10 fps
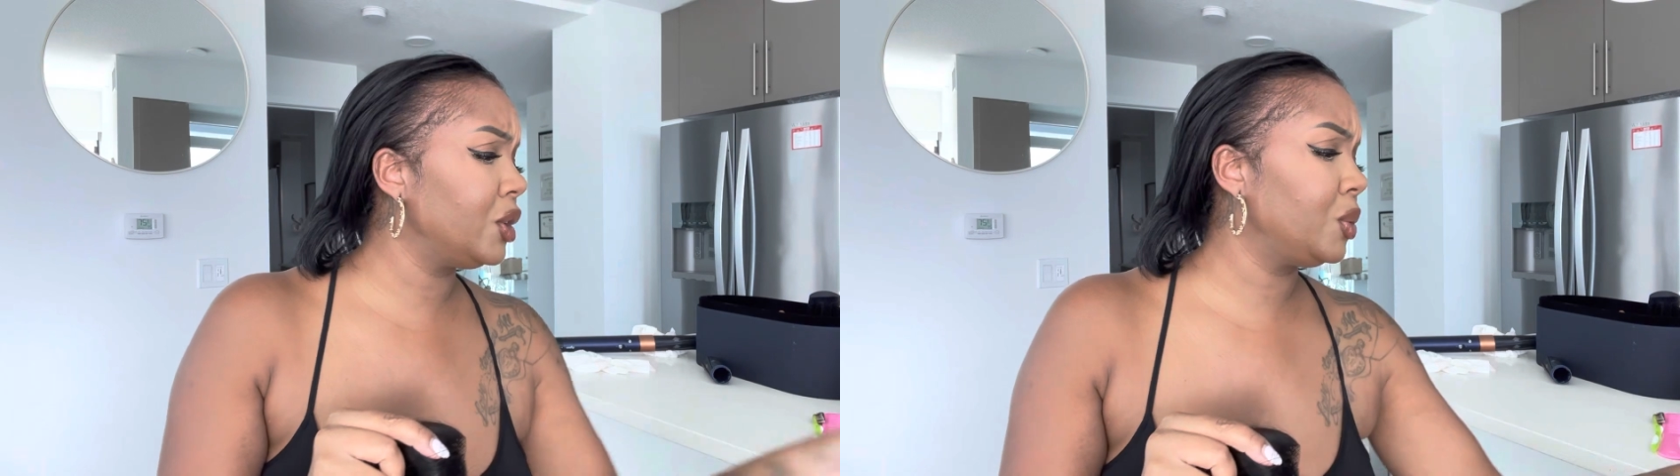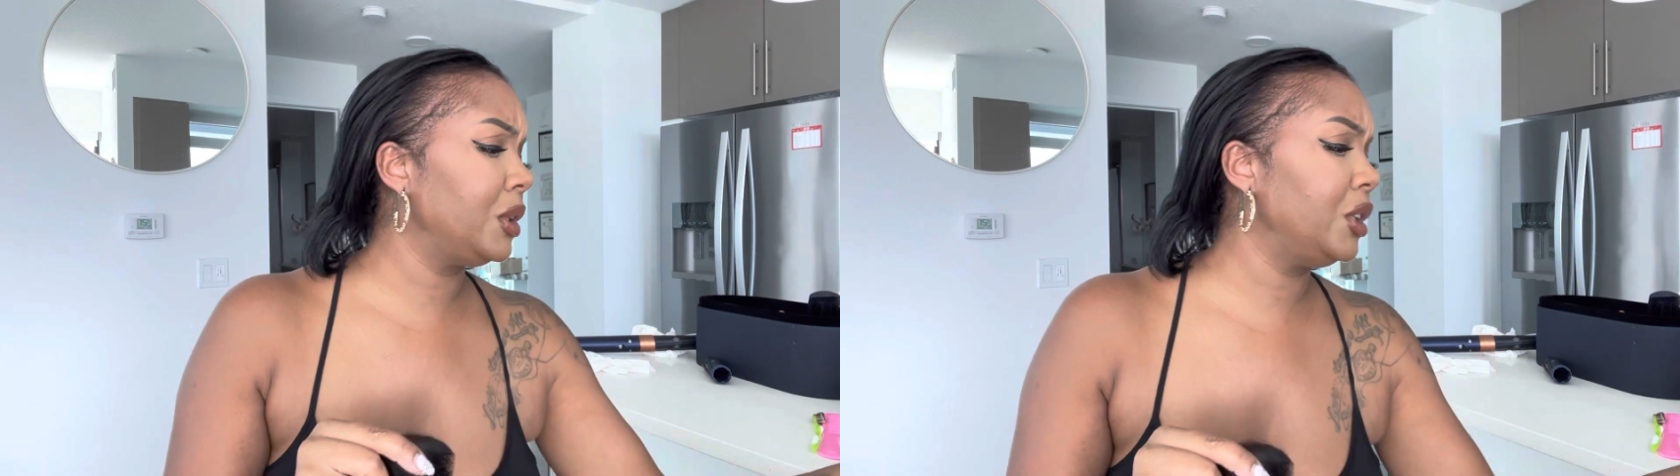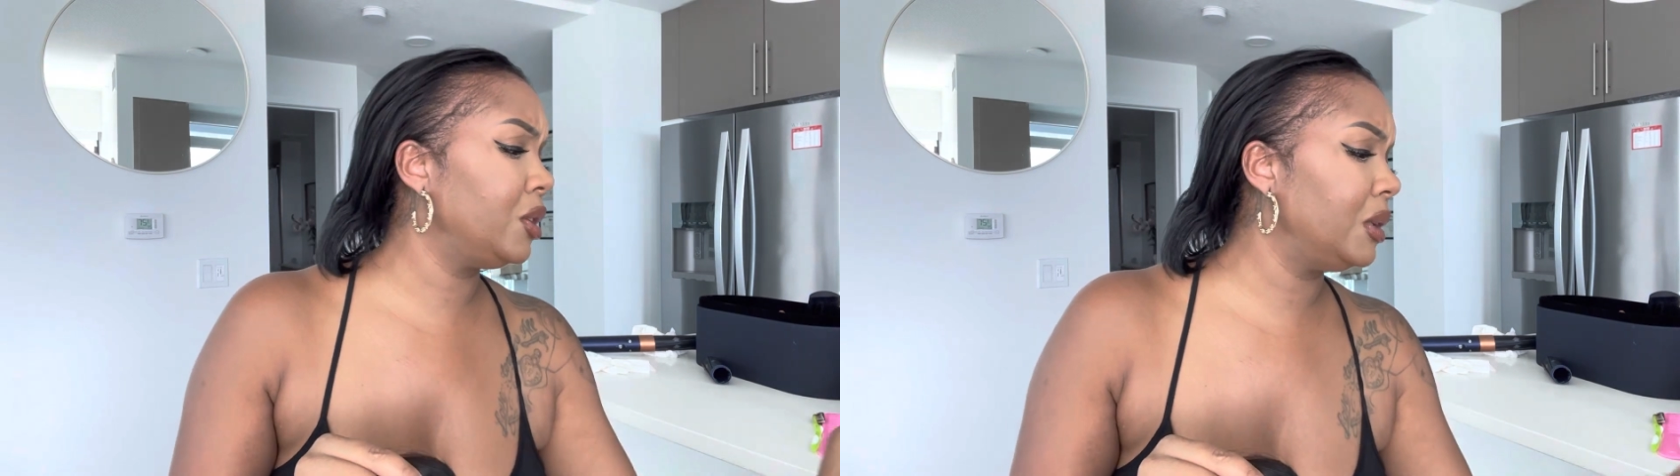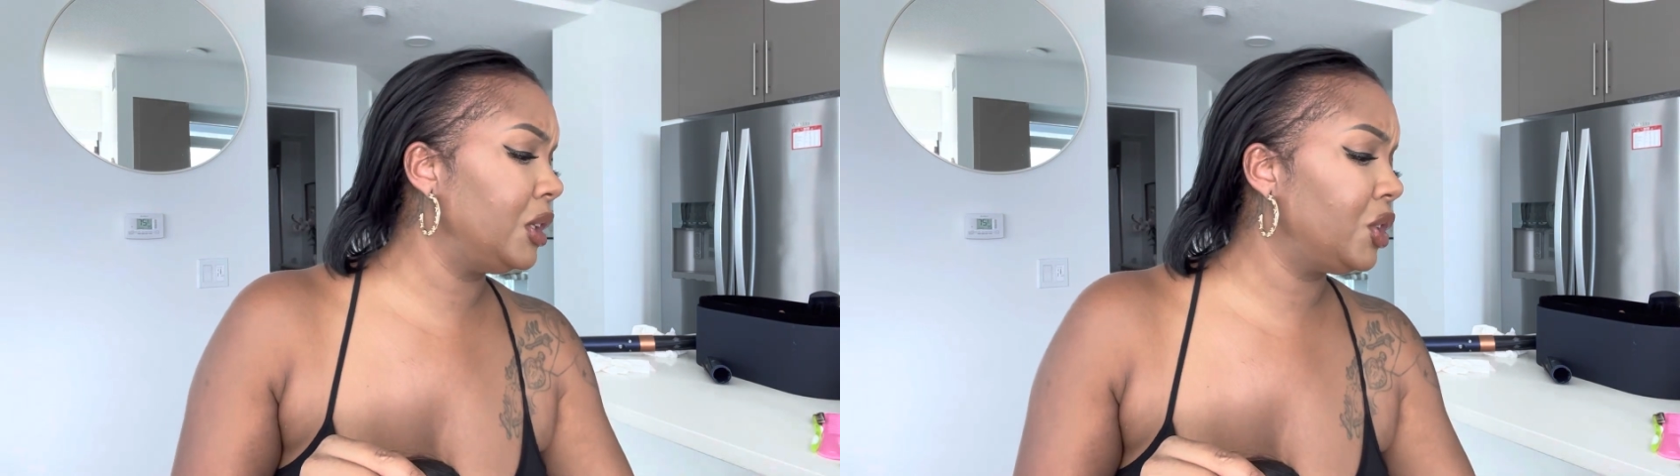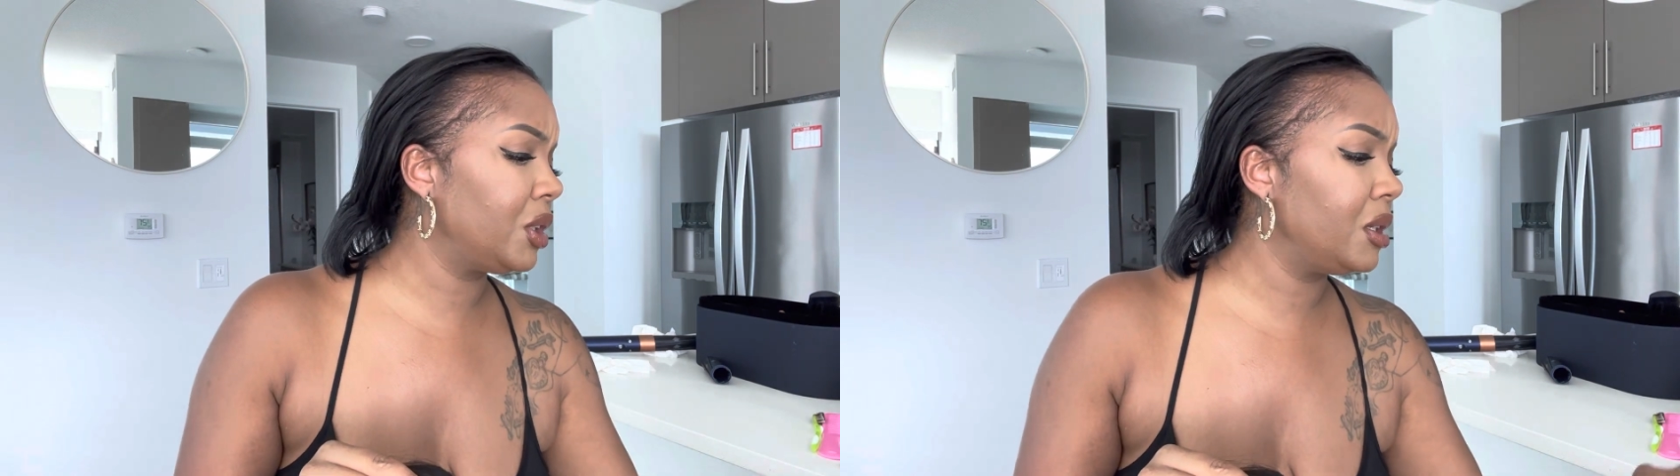22
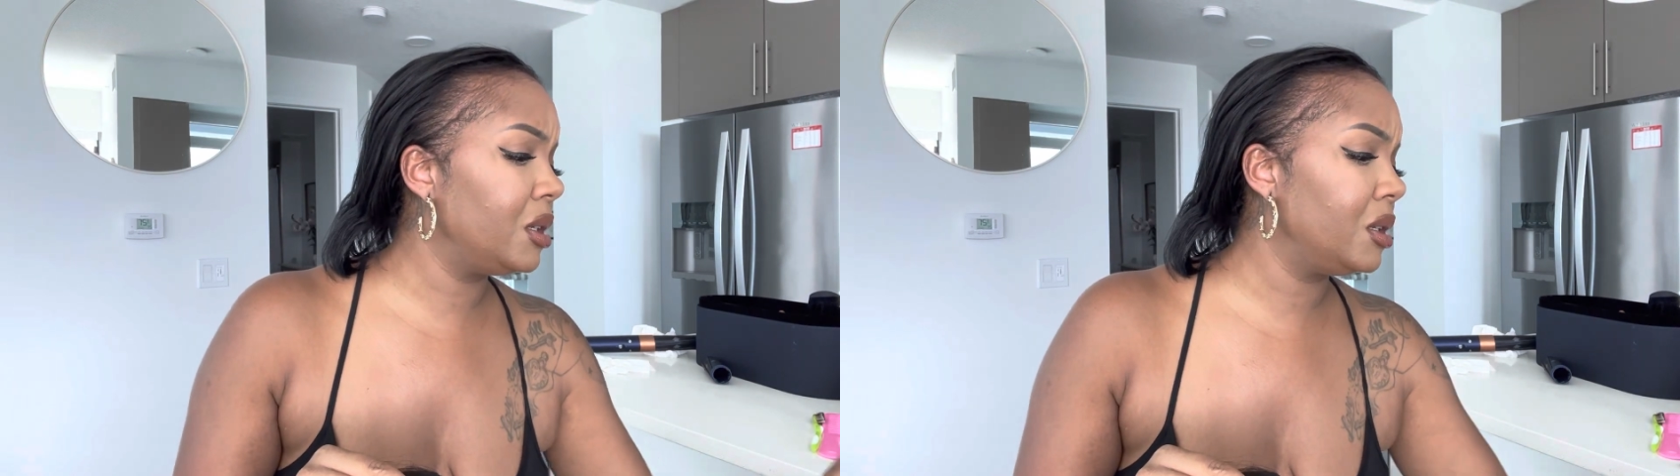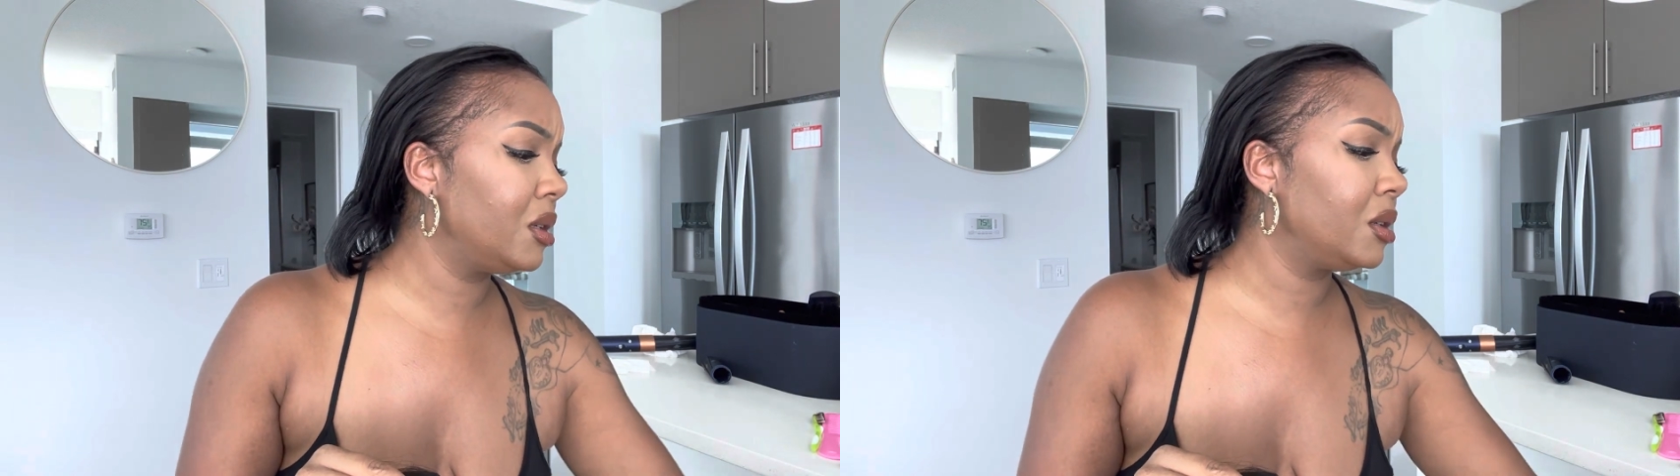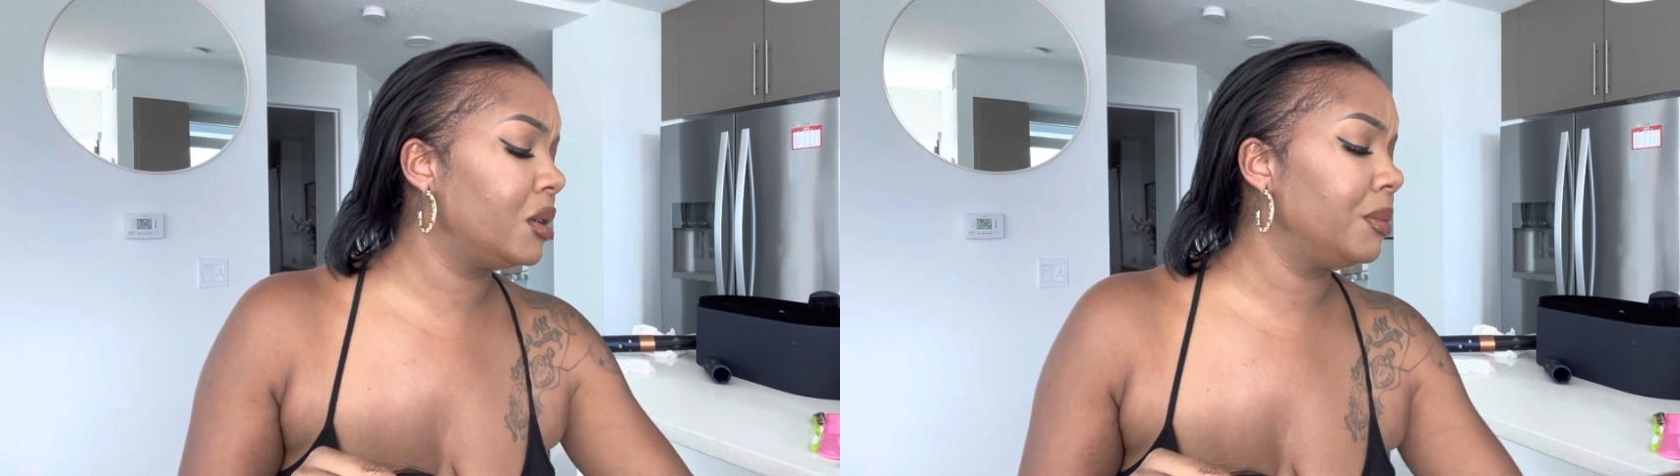inches,